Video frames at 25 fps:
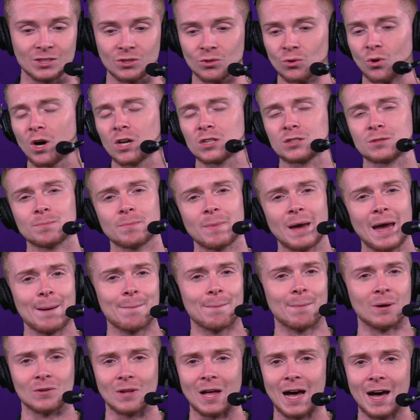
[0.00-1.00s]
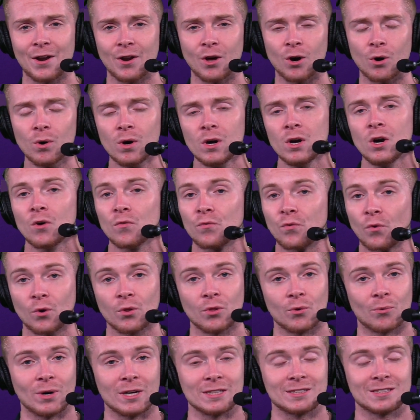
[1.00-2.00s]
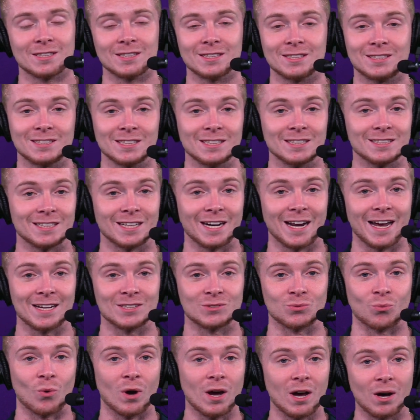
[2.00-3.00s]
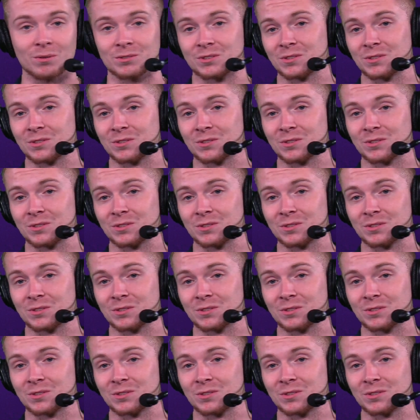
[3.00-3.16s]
You lost Matt Milano for the rest of the season as well.